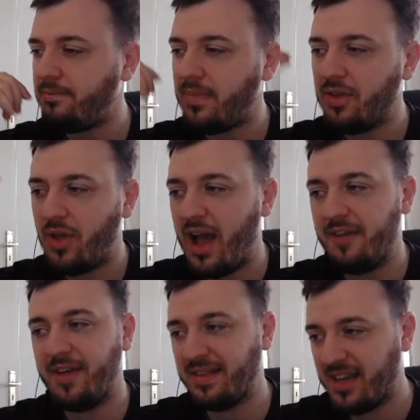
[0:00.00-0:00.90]
You
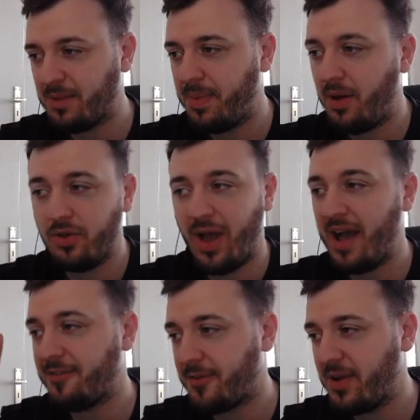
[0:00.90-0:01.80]
have attack power, you
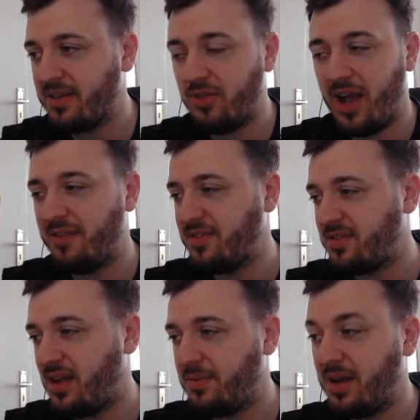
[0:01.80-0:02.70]
have crit, you have the
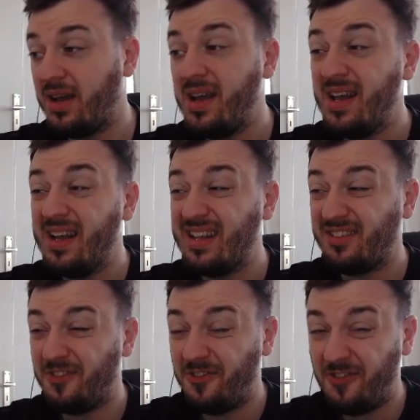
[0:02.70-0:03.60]
stamina.
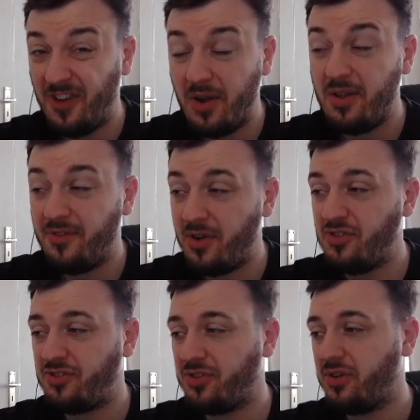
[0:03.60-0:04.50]
It's very, very
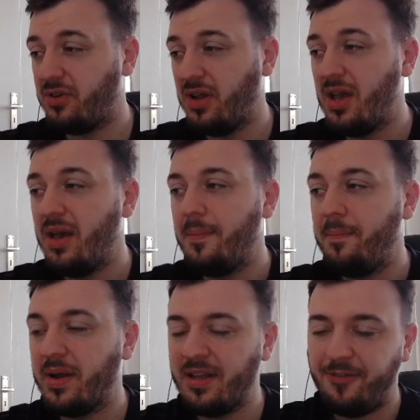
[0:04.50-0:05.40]
strong.
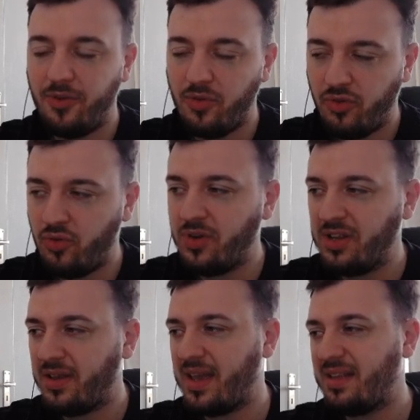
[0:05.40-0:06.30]
But if you do
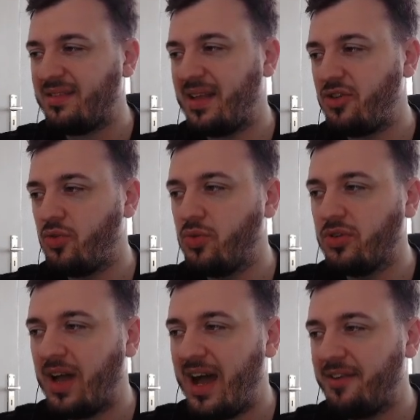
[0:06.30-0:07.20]
need a hit, then you
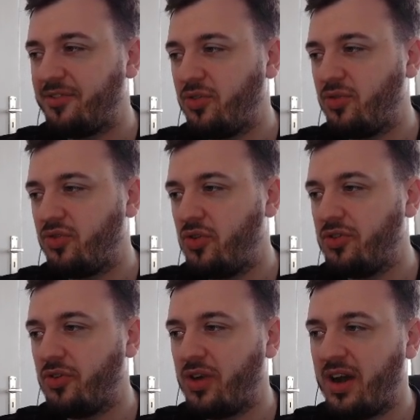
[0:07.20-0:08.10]
will have to
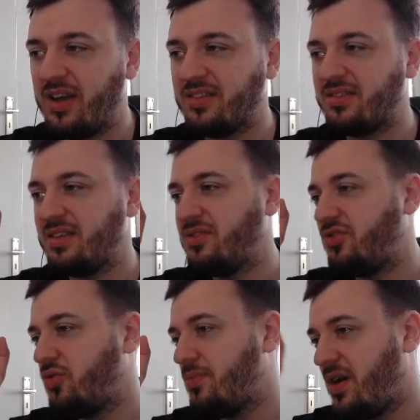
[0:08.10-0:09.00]
turn your eyes
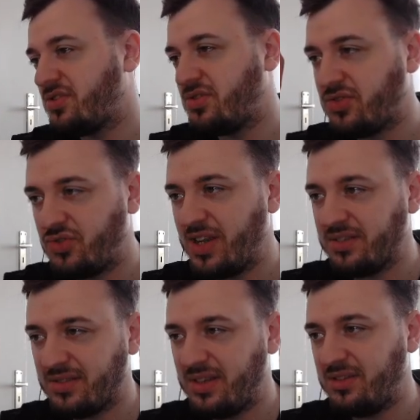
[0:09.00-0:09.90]
into Master's Dragon
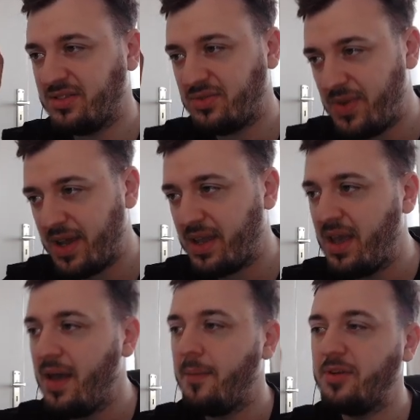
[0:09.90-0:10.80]
Slayer's Ring,
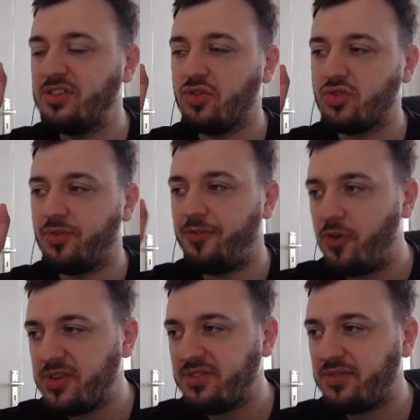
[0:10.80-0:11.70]
which is also
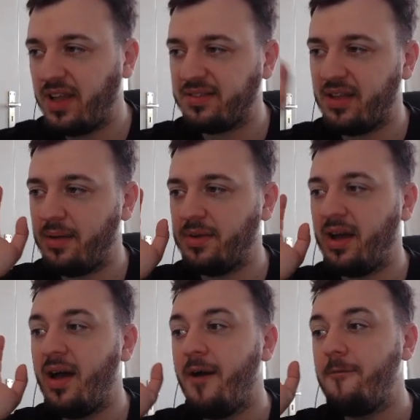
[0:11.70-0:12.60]
40
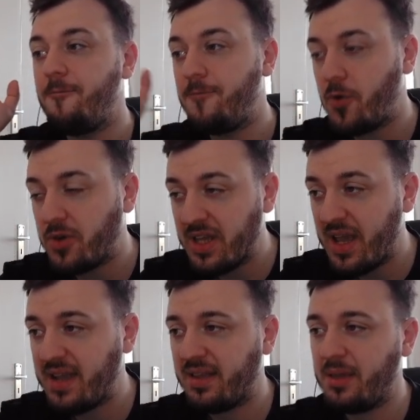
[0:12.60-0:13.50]
stamina,
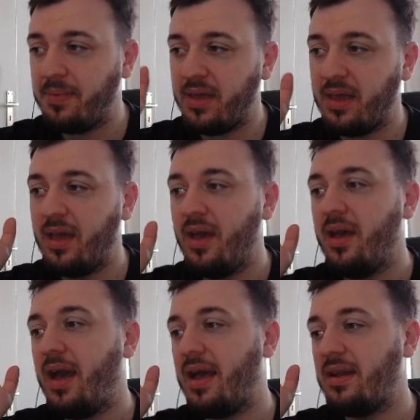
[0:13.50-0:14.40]
48 AP,
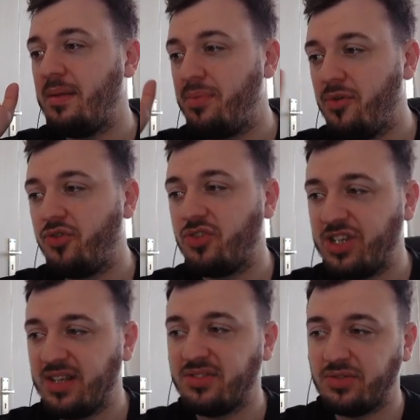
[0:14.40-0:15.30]
and improves your
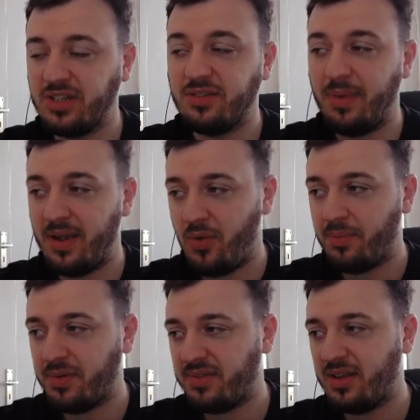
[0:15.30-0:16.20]
chance to hit by
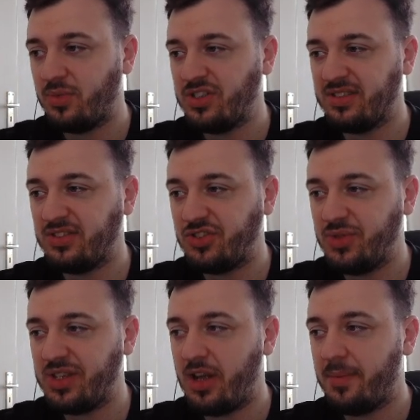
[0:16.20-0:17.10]
1%, which is a
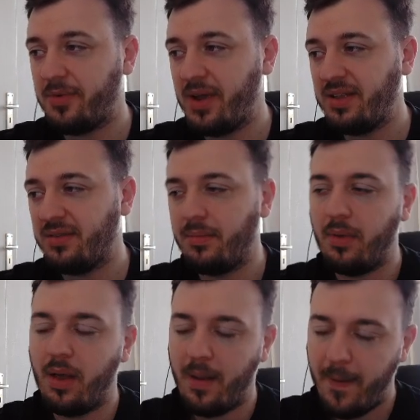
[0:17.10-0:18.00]
straight upgrade,
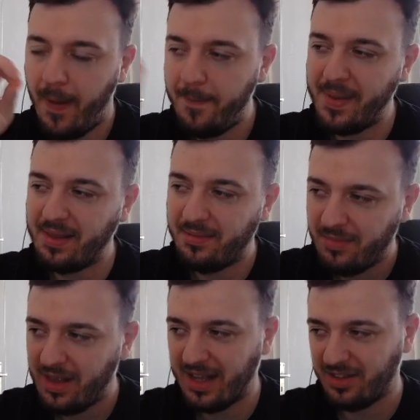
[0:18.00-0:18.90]
a bit,
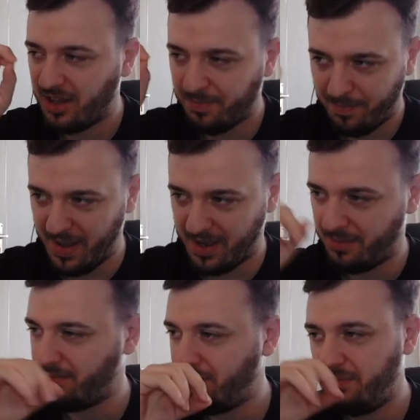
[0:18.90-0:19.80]
like not big,
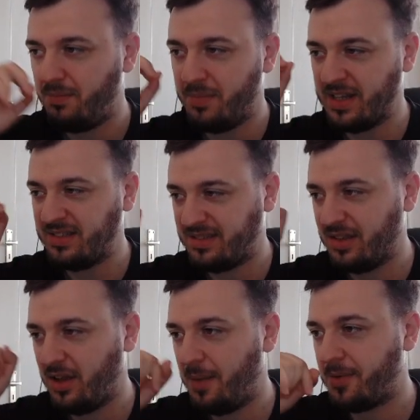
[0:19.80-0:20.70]
but it's
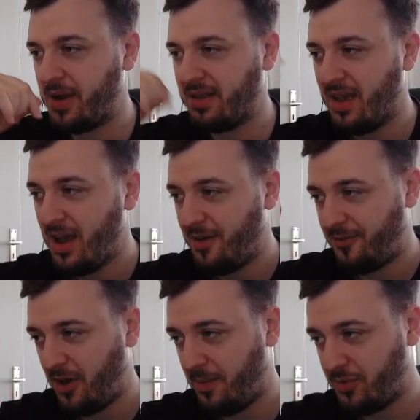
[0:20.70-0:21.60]
still an upgrade
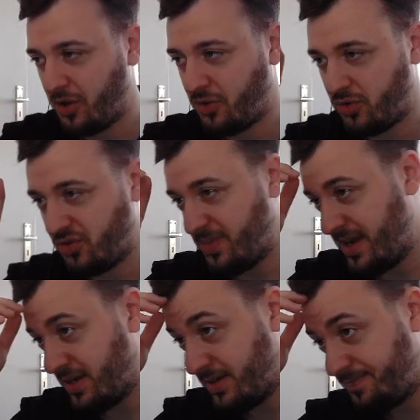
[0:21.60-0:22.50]
from Donhuru's Band.